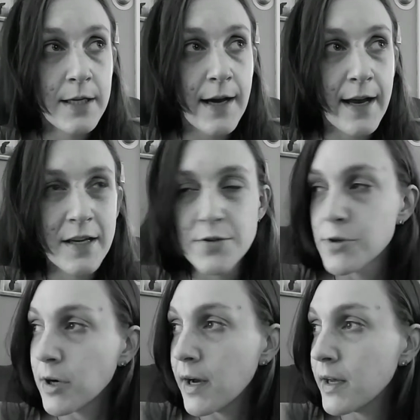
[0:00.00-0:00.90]
I had
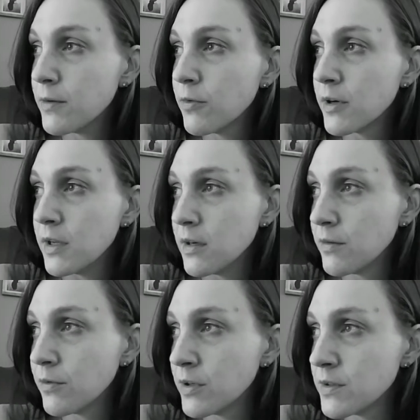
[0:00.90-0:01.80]
tried
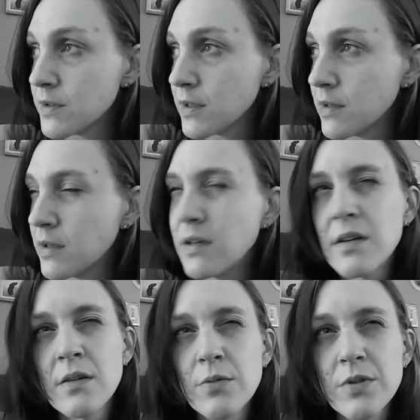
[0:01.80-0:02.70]

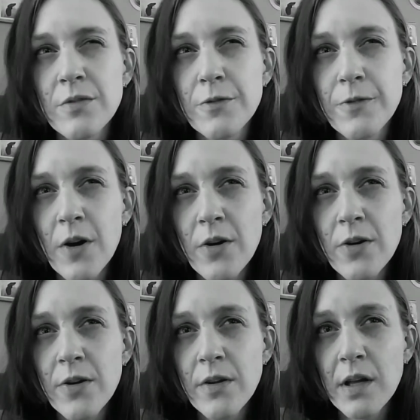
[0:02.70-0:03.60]
was it
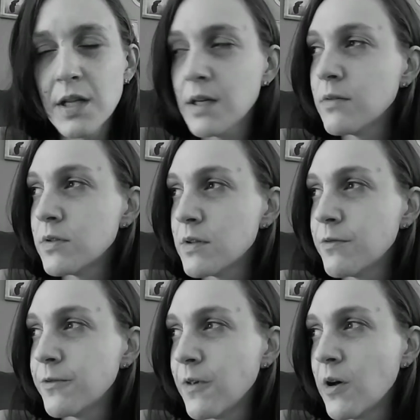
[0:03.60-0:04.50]
fall? I think it was the
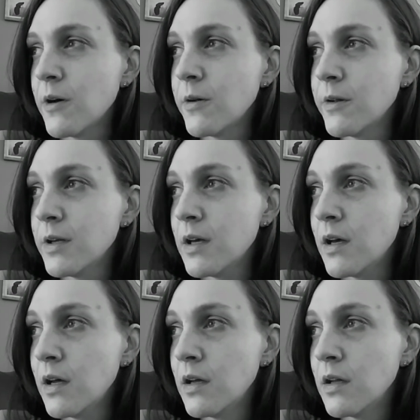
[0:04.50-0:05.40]
fall,
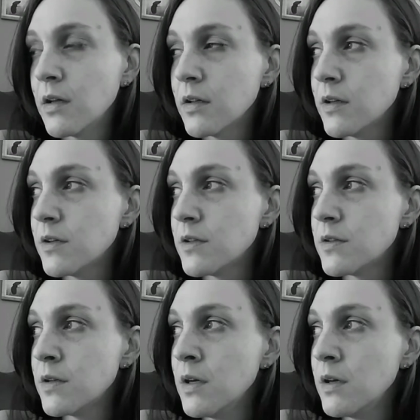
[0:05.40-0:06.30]
yeah.
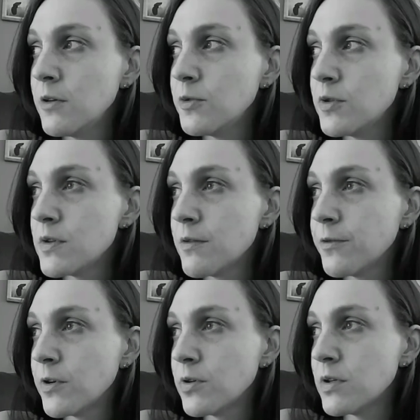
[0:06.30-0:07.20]
Because it was the
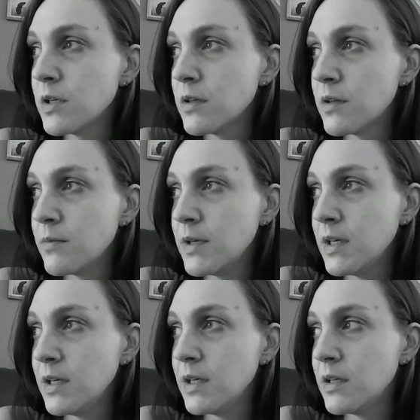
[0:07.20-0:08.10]
first year that
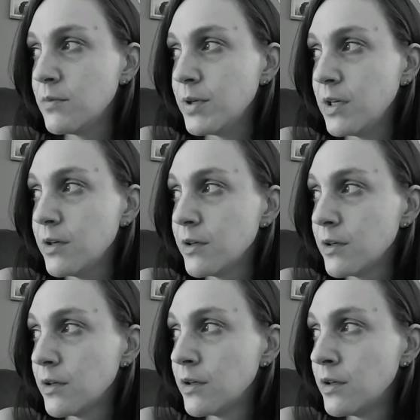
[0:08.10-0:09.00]
me and
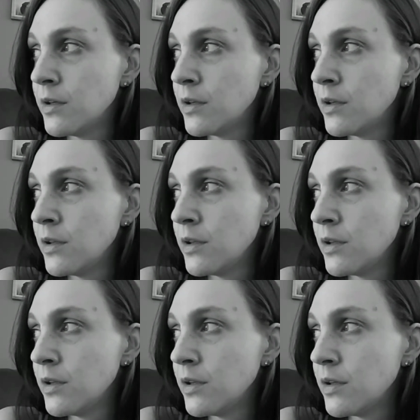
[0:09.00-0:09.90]
Peter,
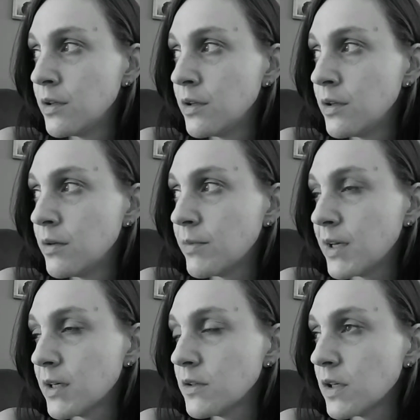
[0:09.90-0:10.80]
my
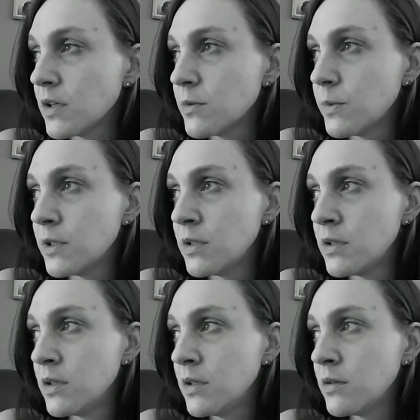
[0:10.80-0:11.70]

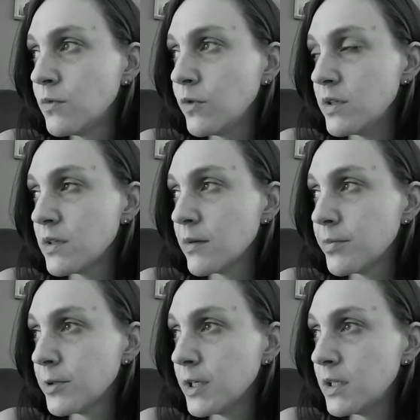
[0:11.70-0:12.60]
ex-husband, we
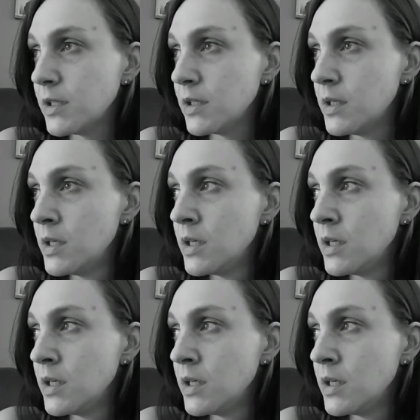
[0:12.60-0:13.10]
separated